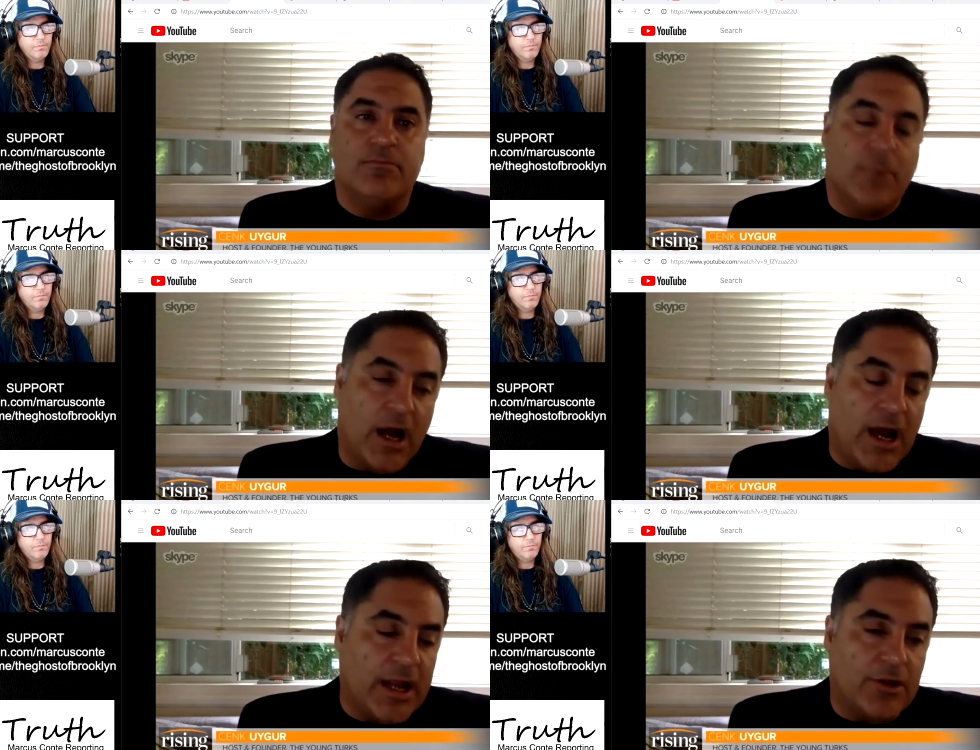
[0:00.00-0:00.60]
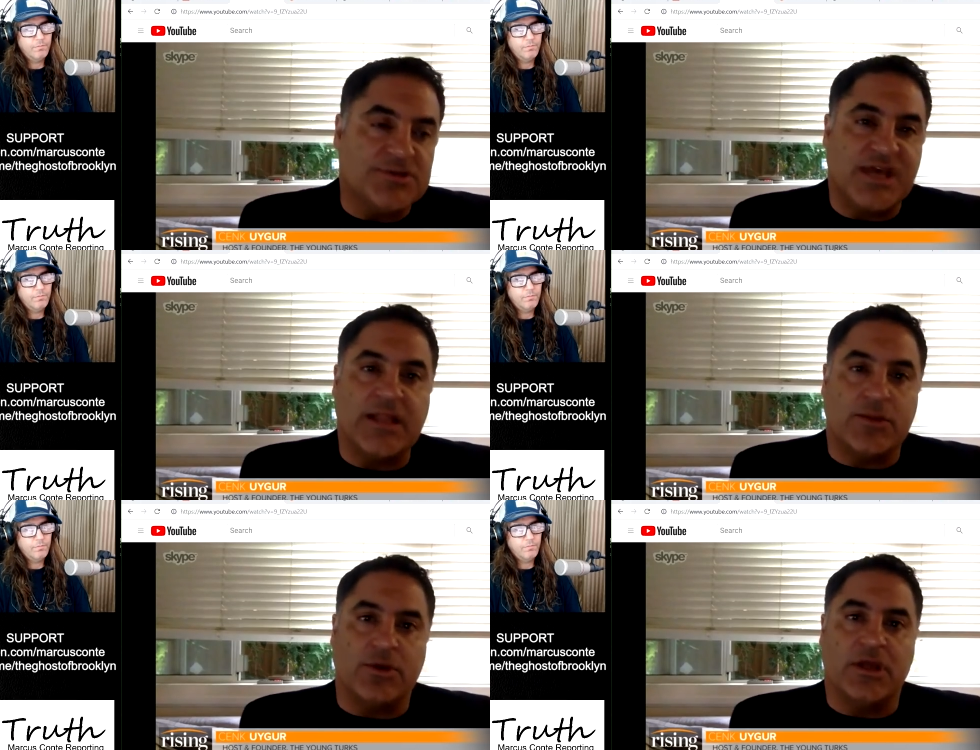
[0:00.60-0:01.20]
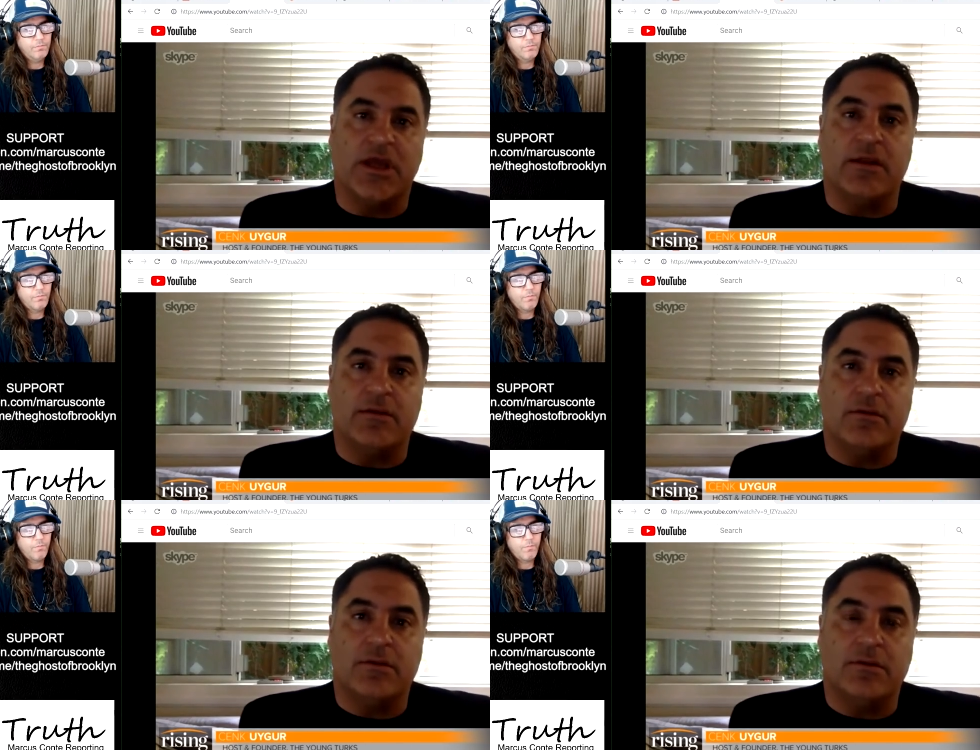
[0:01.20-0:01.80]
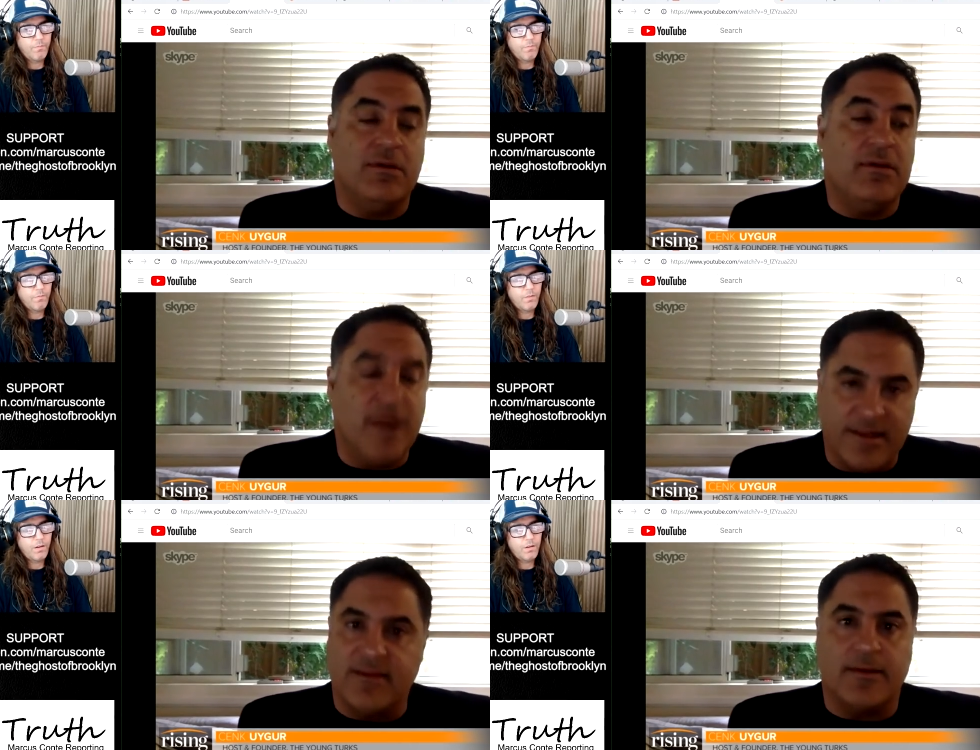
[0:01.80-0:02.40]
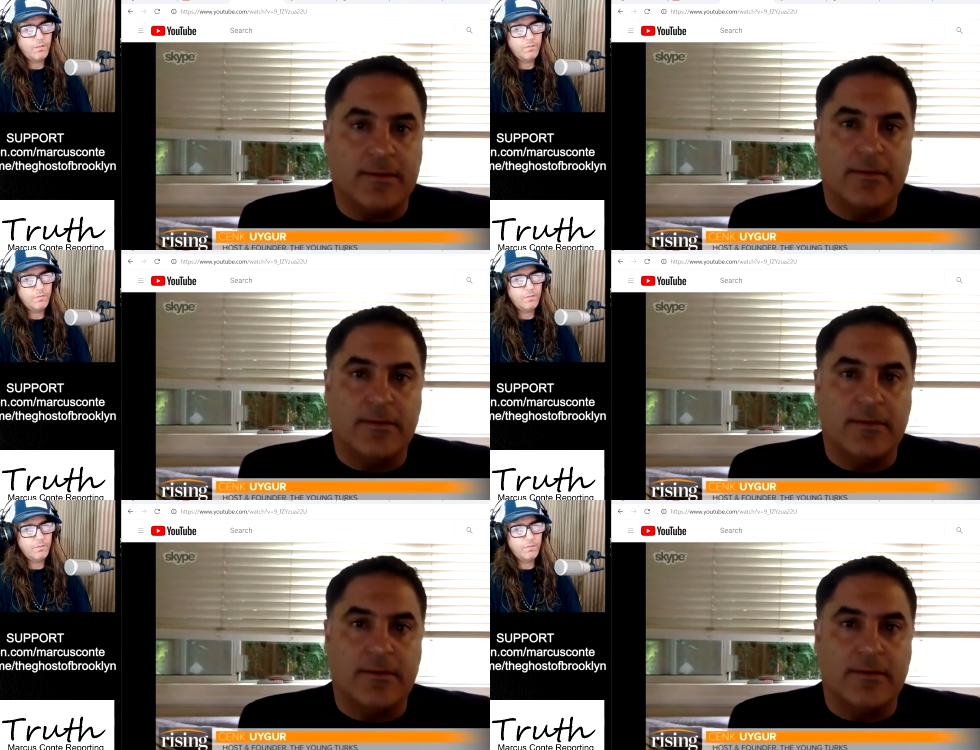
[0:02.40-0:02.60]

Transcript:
Speaker 1: I, I know exactly where to get. Nothing.